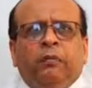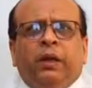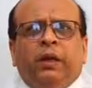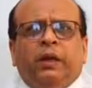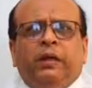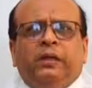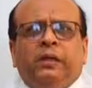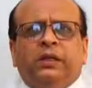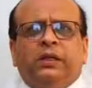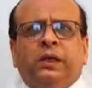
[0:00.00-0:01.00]
Many
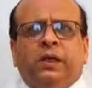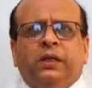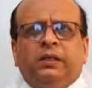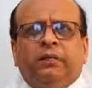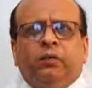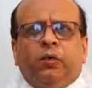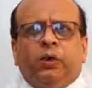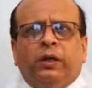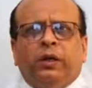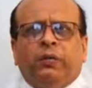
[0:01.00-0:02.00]
recent studies have
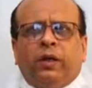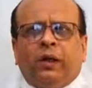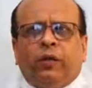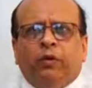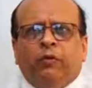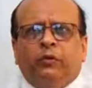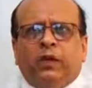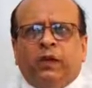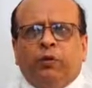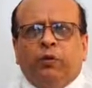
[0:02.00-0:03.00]
noted the value of
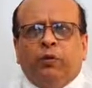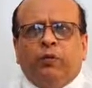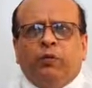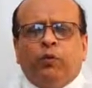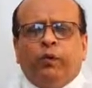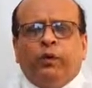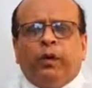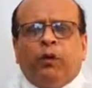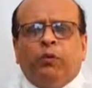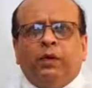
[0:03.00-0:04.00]
synovial
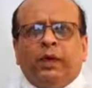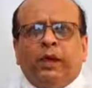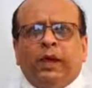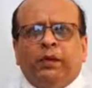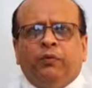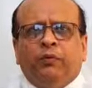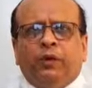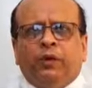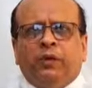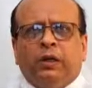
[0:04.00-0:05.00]
fluid count and
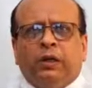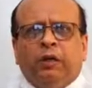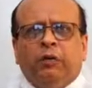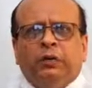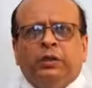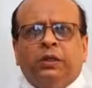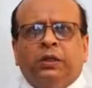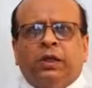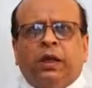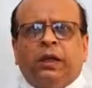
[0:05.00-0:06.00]
differential counts,
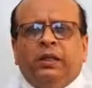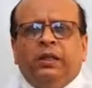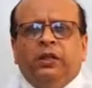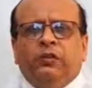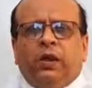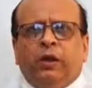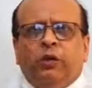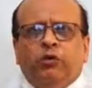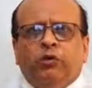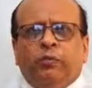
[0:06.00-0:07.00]
and these
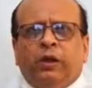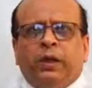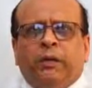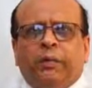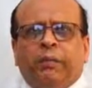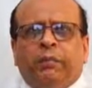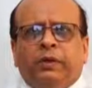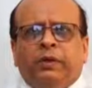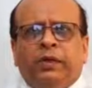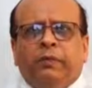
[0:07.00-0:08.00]
values may
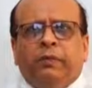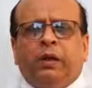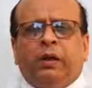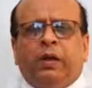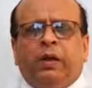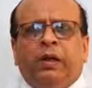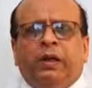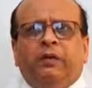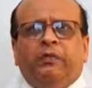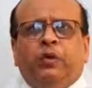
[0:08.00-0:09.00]
resemble a
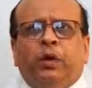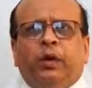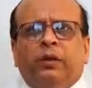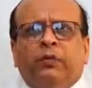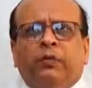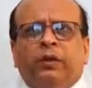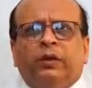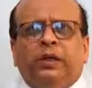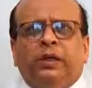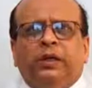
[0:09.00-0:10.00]
native joint
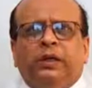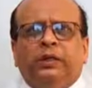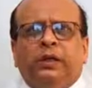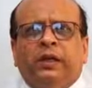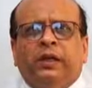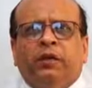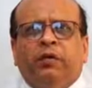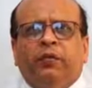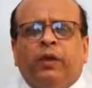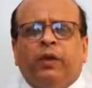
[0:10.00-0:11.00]
infection in the setting
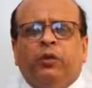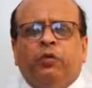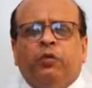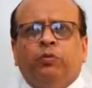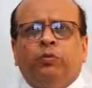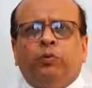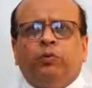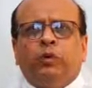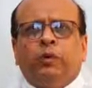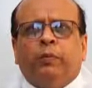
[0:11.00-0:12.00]
of acute
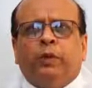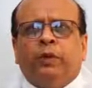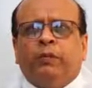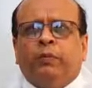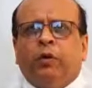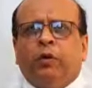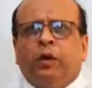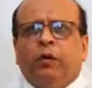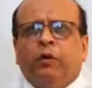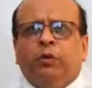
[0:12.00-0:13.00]
postoperative
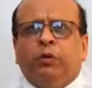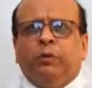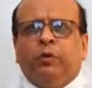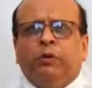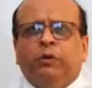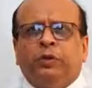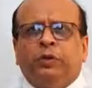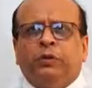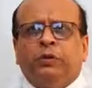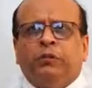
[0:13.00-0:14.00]
or acute
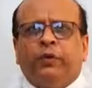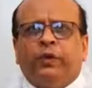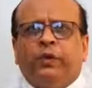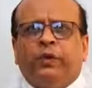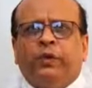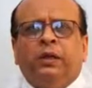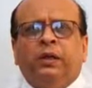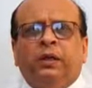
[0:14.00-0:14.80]
hematogenous infection,